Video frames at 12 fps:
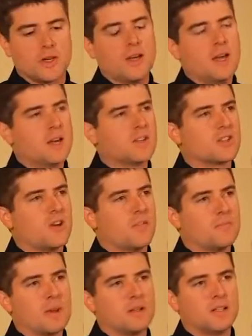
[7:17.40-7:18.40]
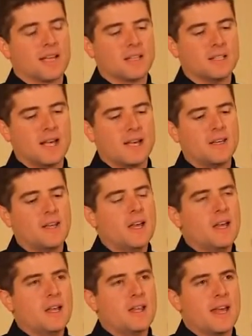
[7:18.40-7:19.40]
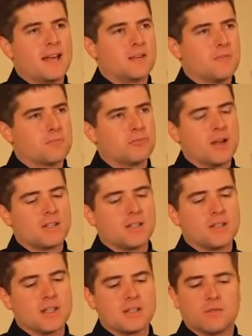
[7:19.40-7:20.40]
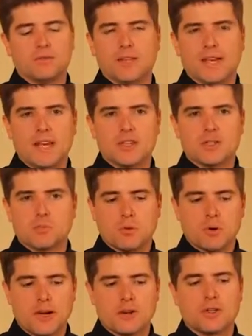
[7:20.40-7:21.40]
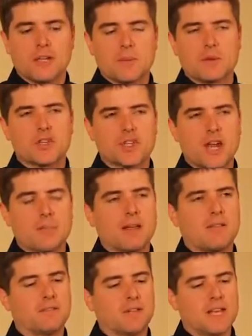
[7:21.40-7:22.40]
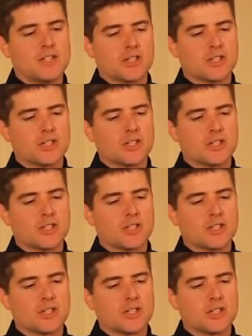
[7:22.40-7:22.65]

a, a soft metal like lead that compresses, has a flange, and more aerodynamic shape. That flange